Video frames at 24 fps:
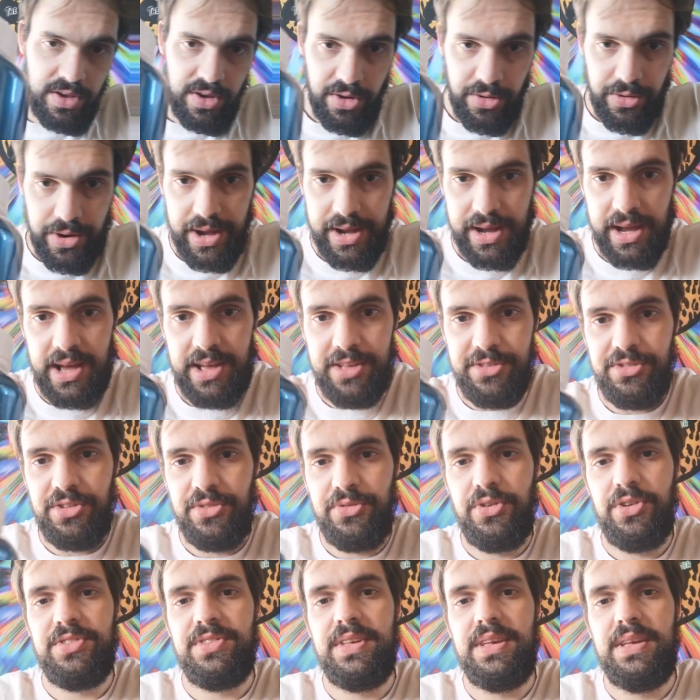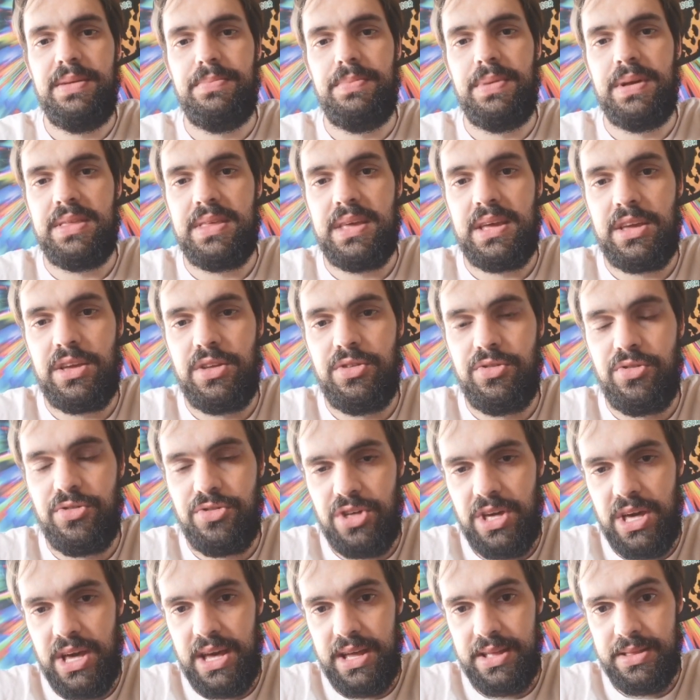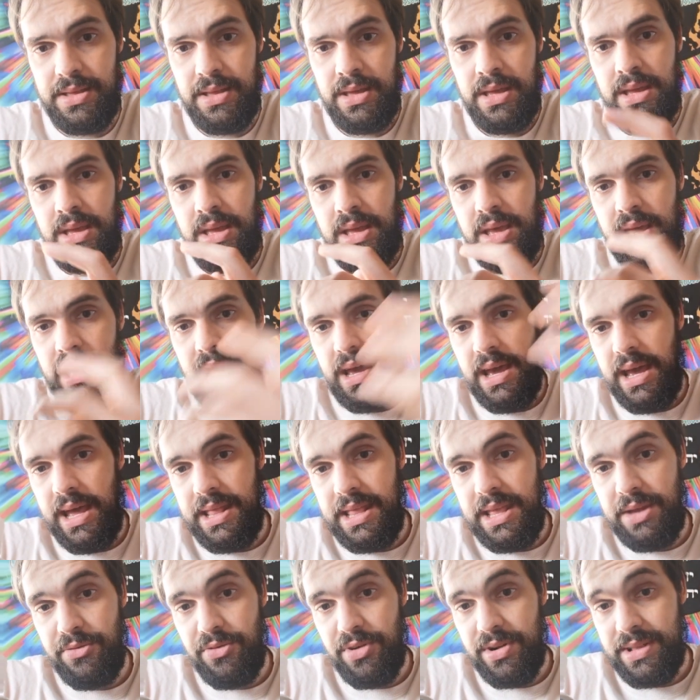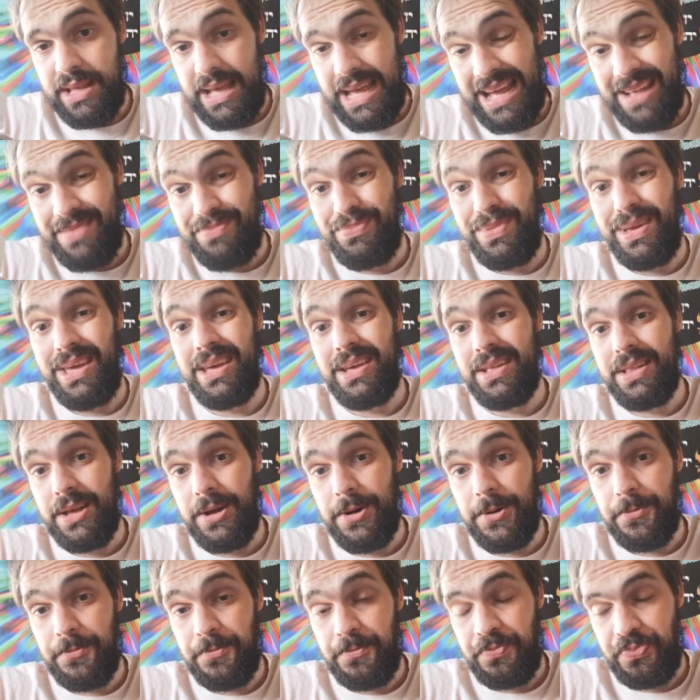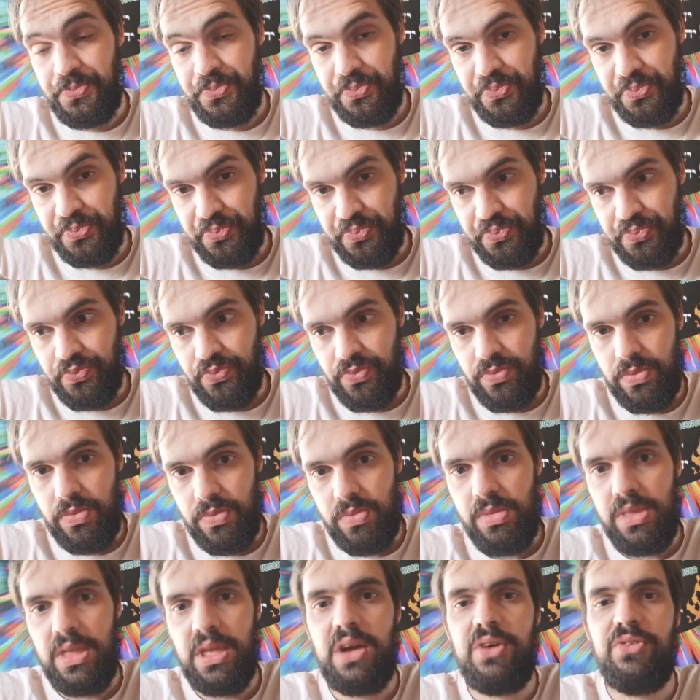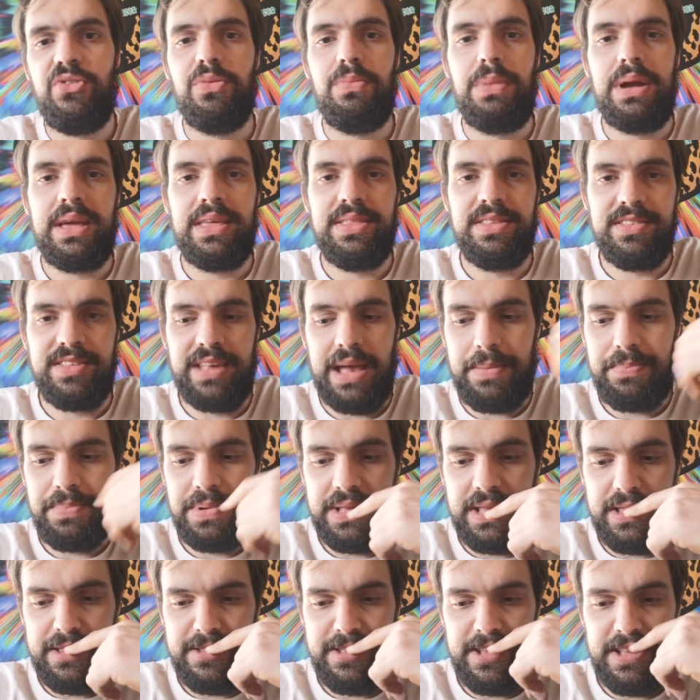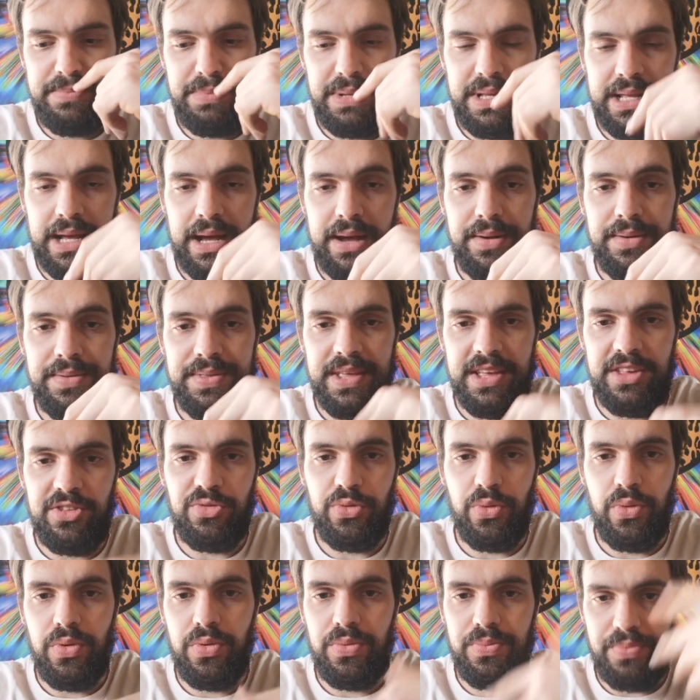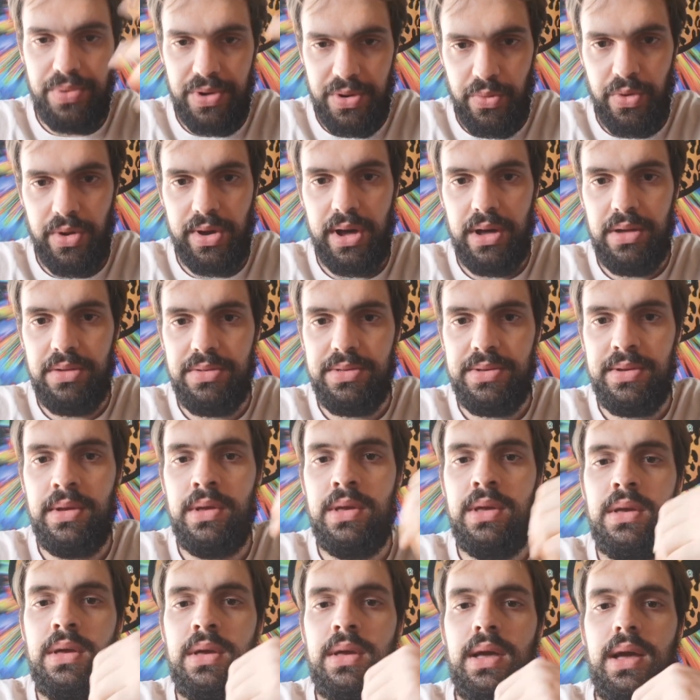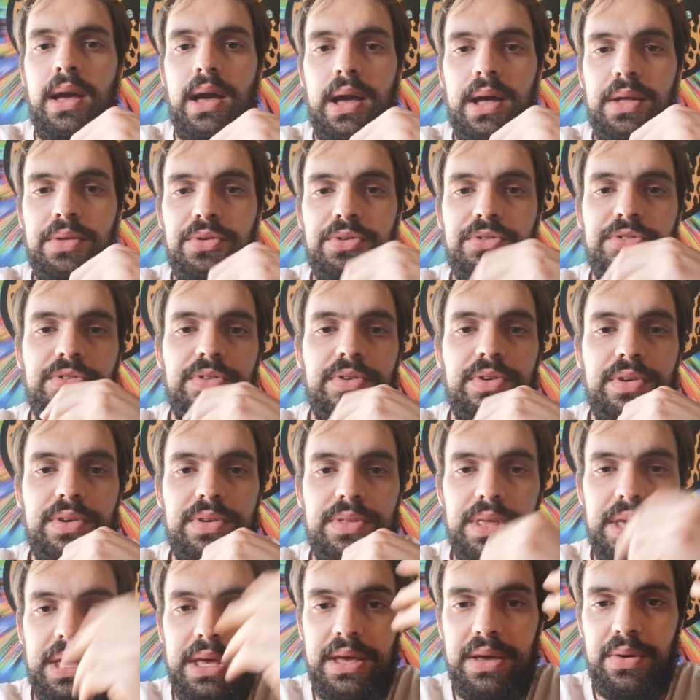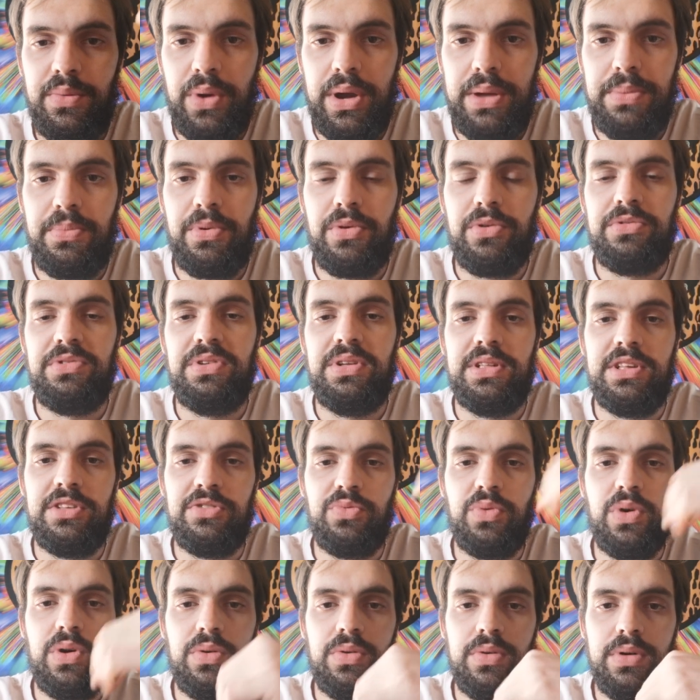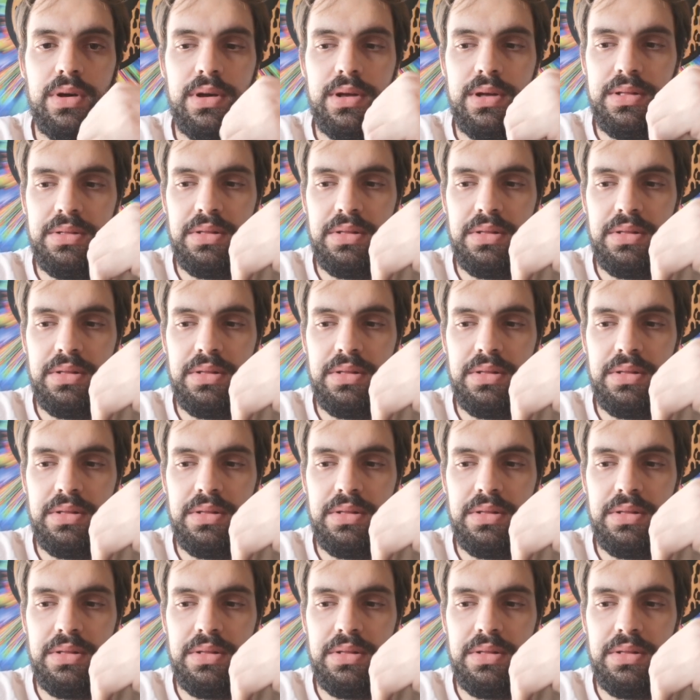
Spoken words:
Alright guys, so firstly, big thank you to Chad and everyone at BNL for making this happen and sending me down their Swole pre-workout and also their whey protein as well.